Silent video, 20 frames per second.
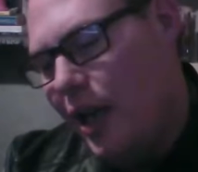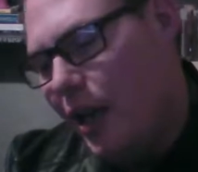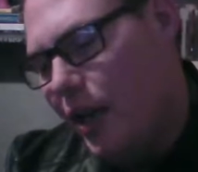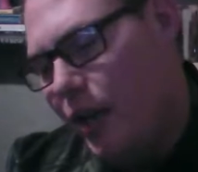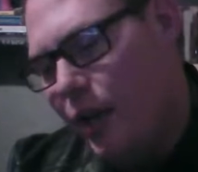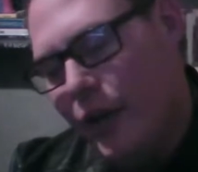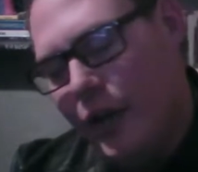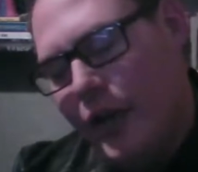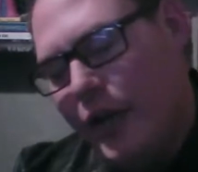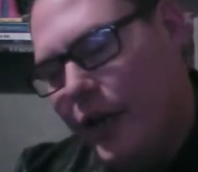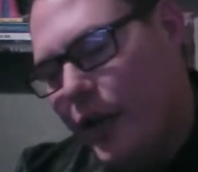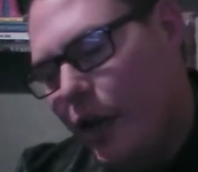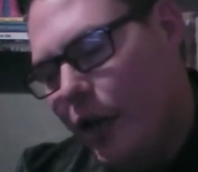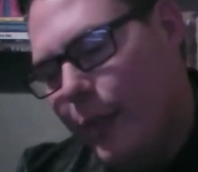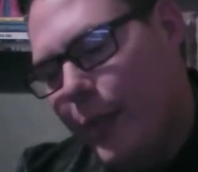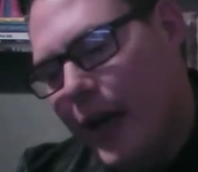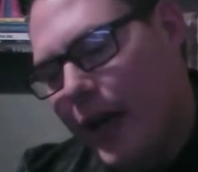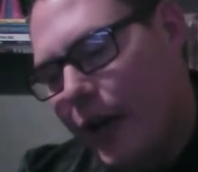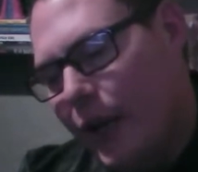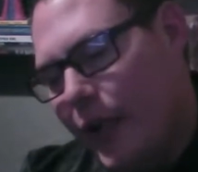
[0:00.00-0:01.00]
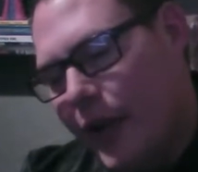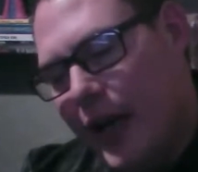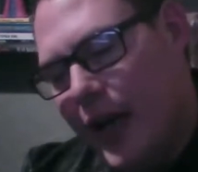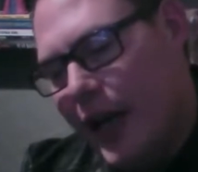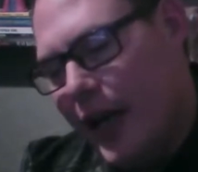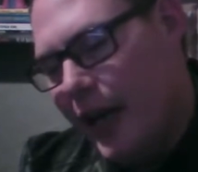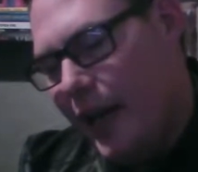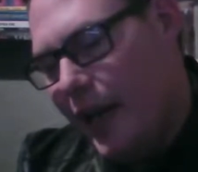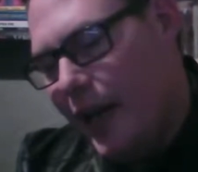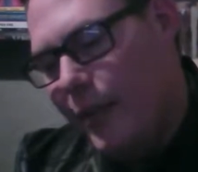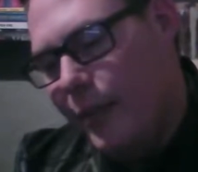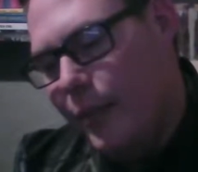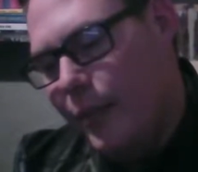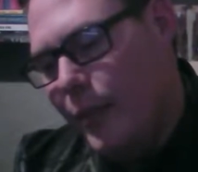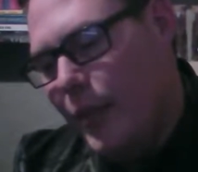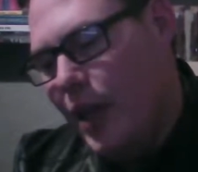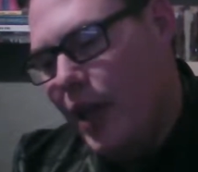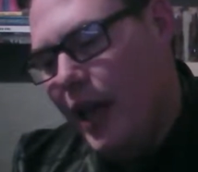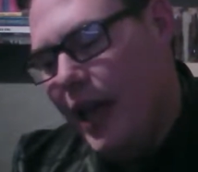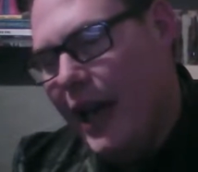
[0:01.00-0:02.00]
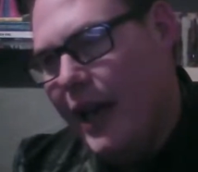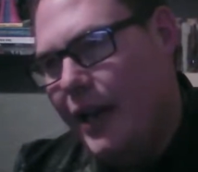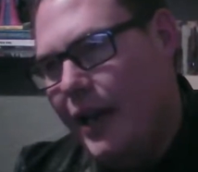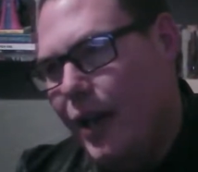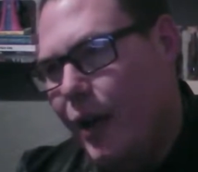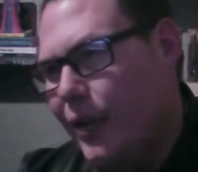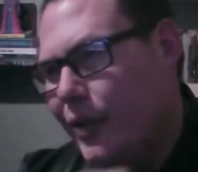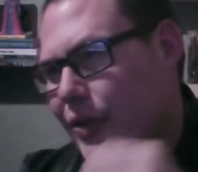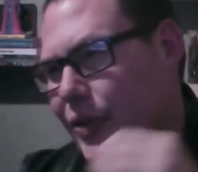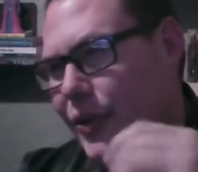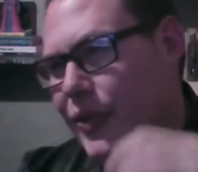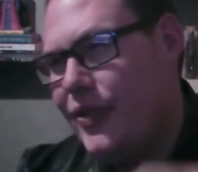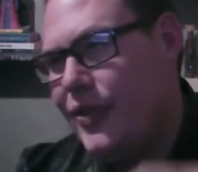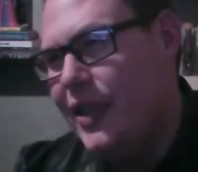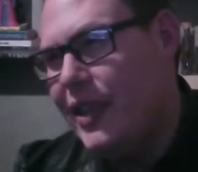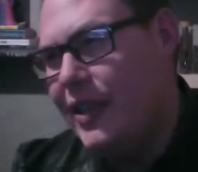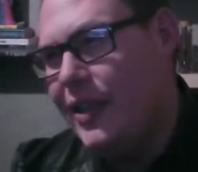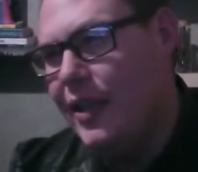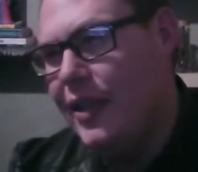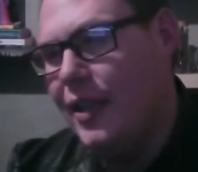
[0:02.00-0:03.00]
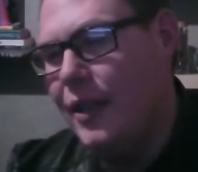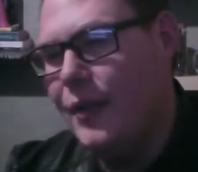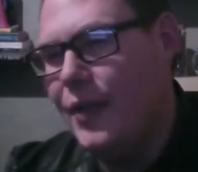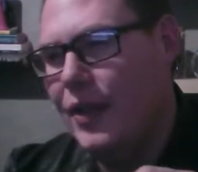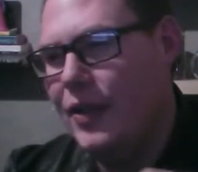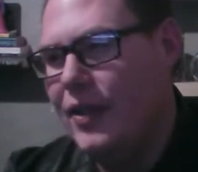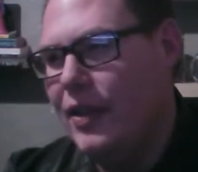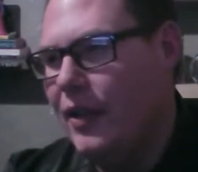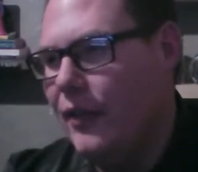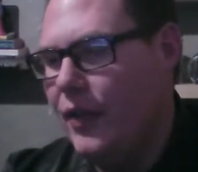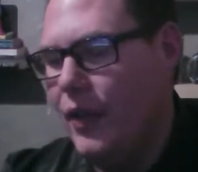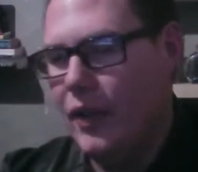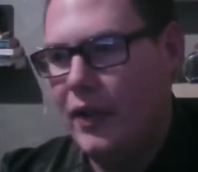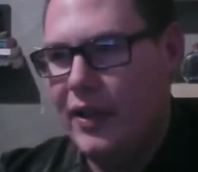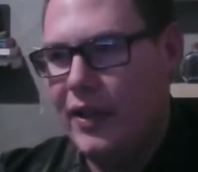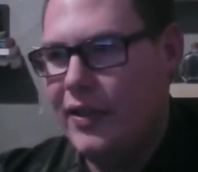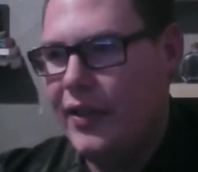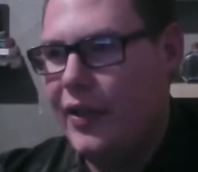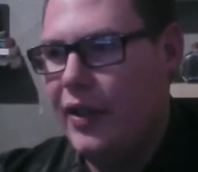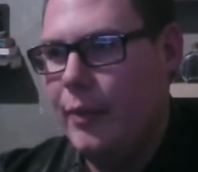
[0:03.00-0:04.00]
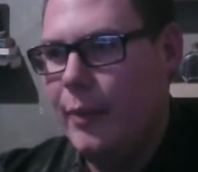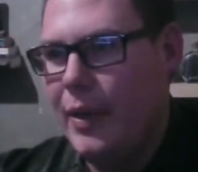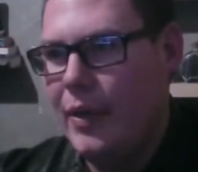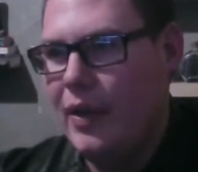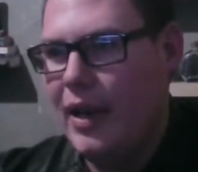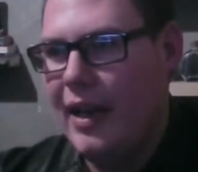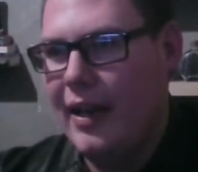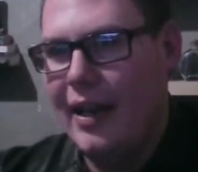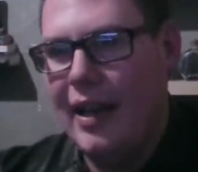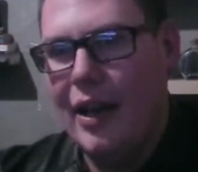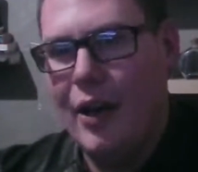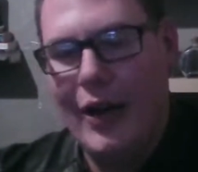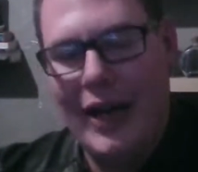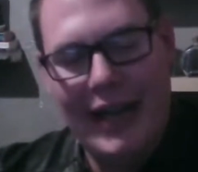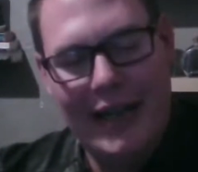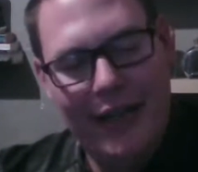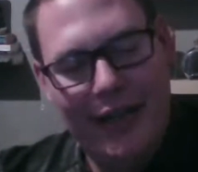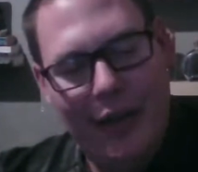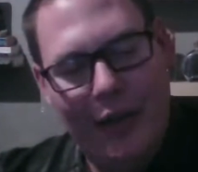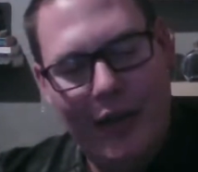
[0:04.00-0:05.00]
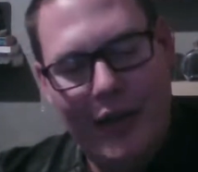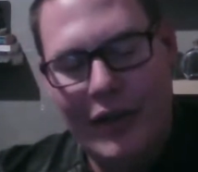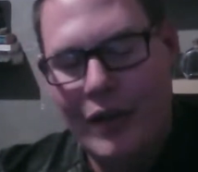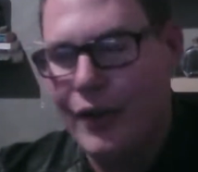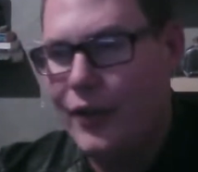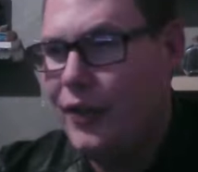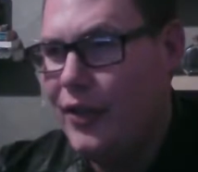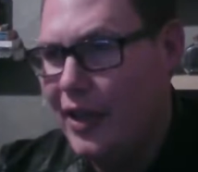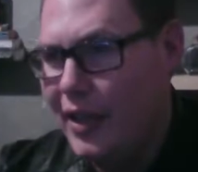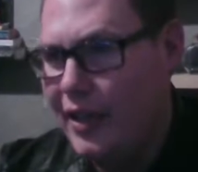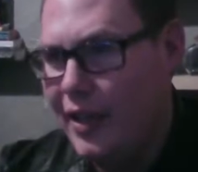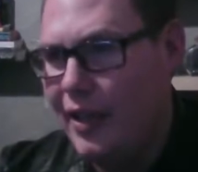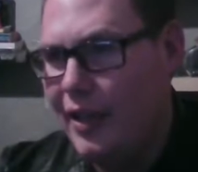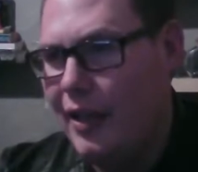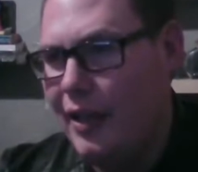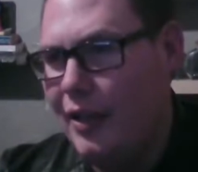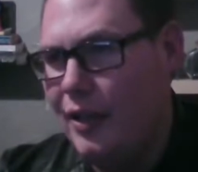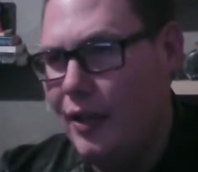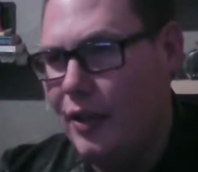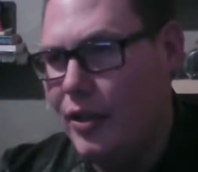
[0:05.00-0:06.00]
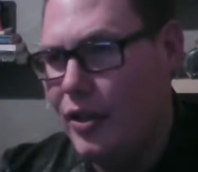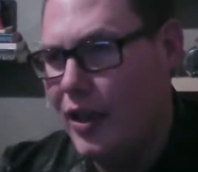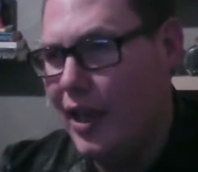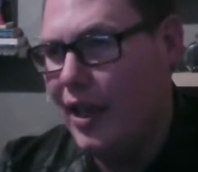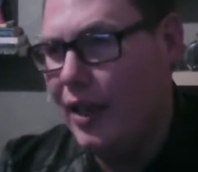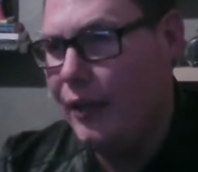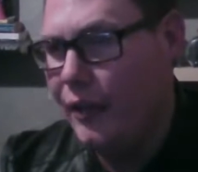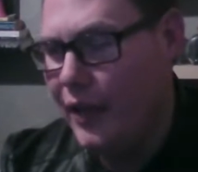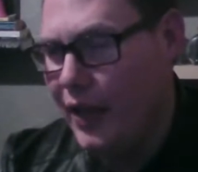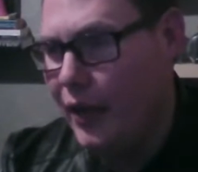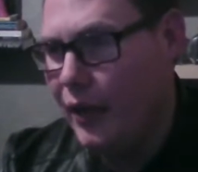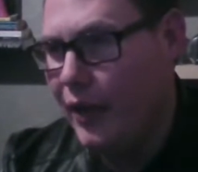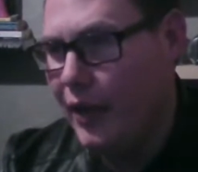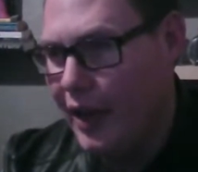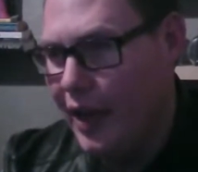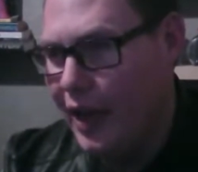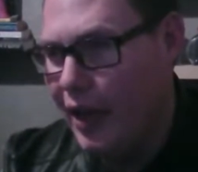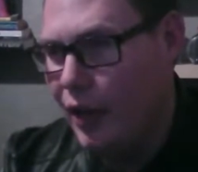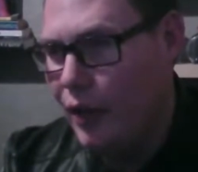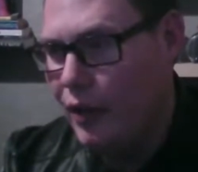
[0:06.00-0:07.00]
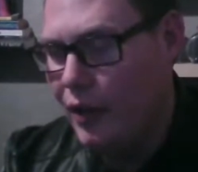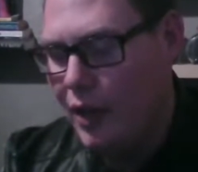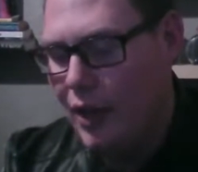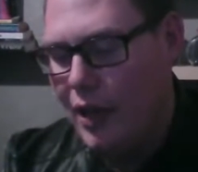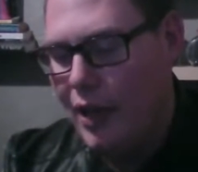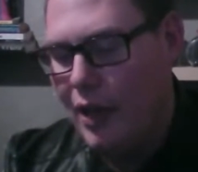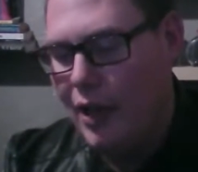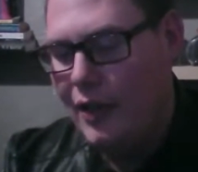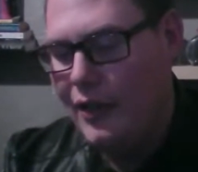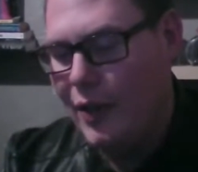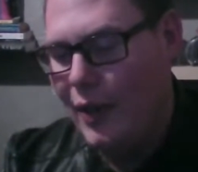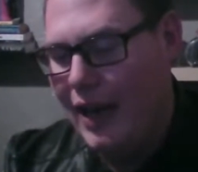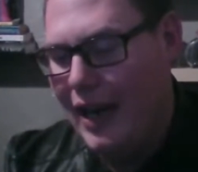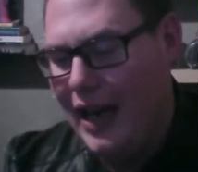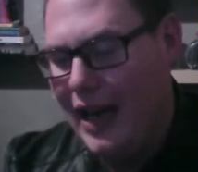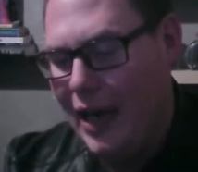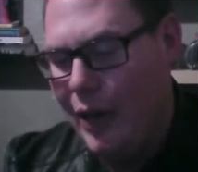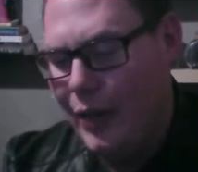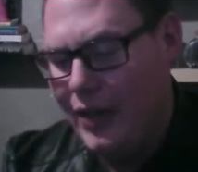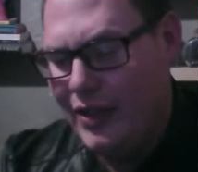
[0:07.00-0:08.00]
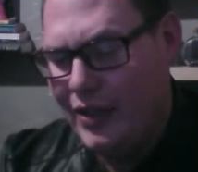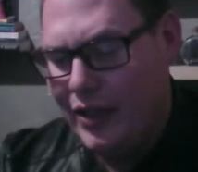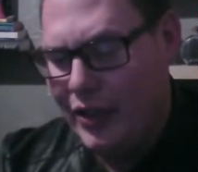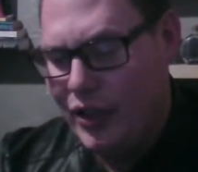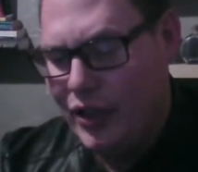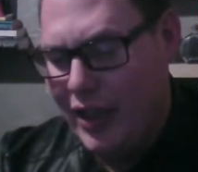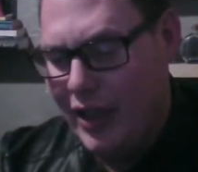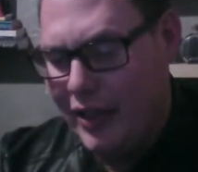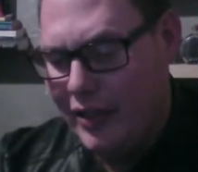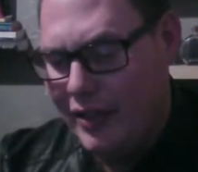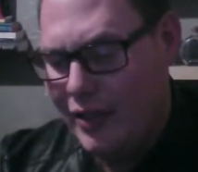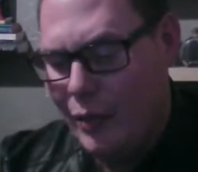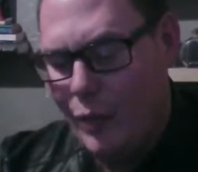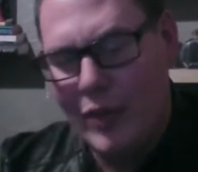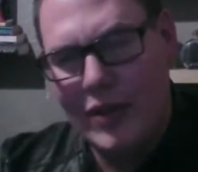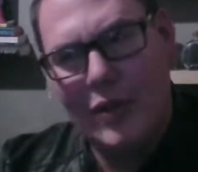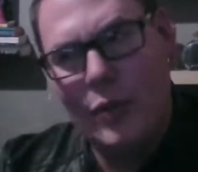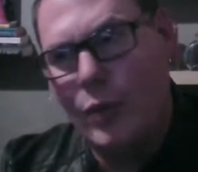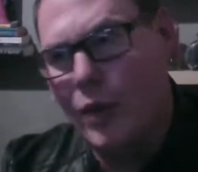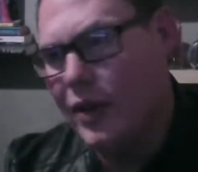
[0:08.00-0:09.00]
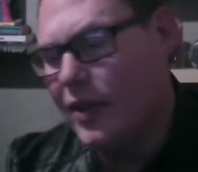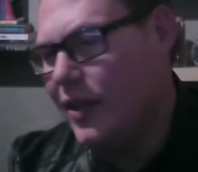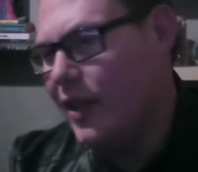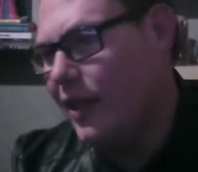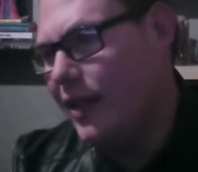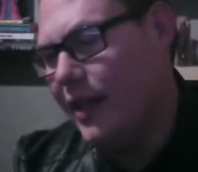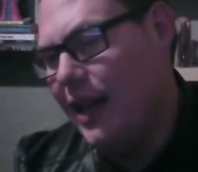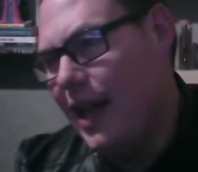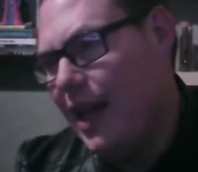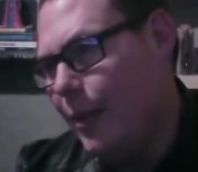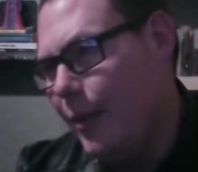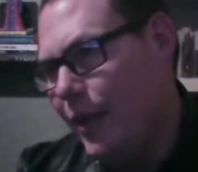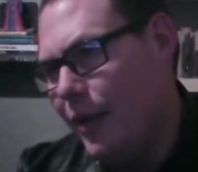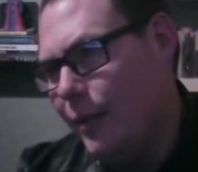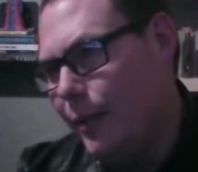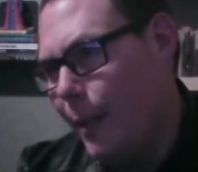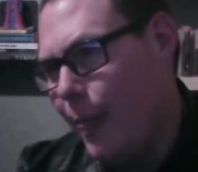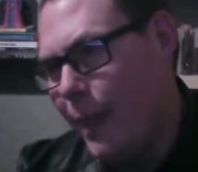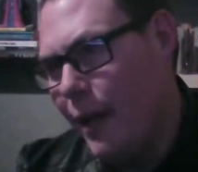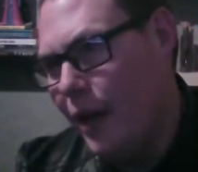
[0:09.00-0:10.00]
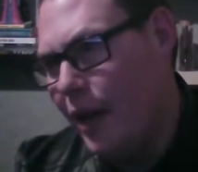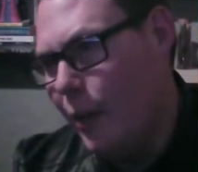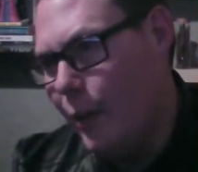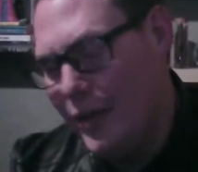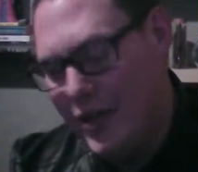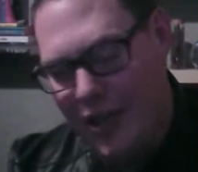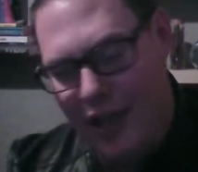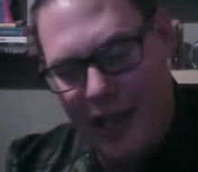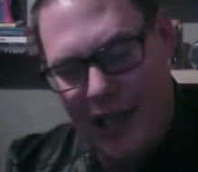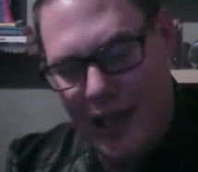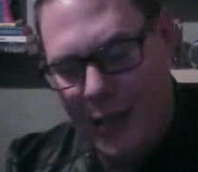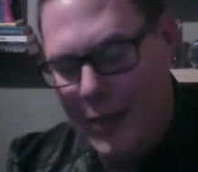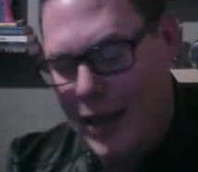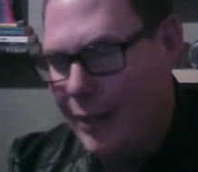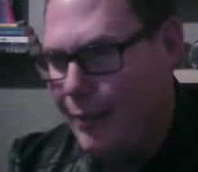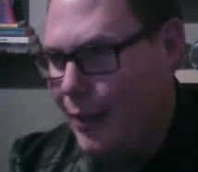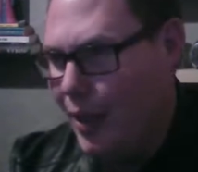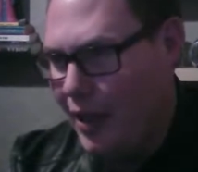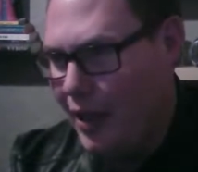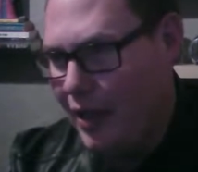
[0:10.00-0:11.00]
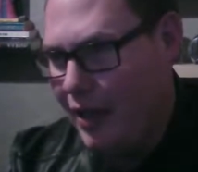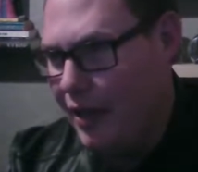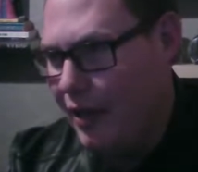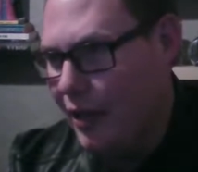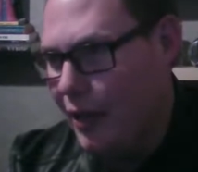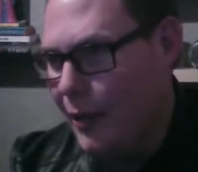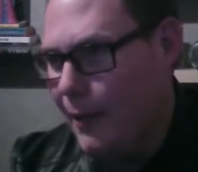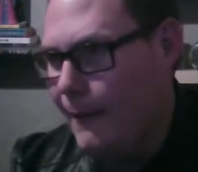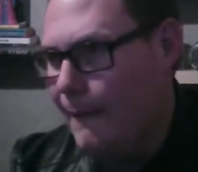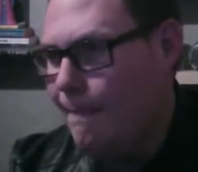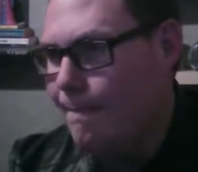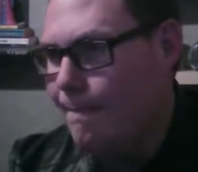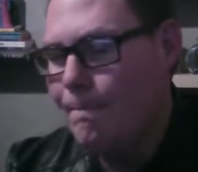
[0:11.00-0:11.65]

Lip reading: You're going to know better than I am. I know that you're seeking. If you're listening to me right now, I know that you're seeking and you're trying to figure it out. So I would suggest, what's the worst going to happen? All right, we're talking about money here.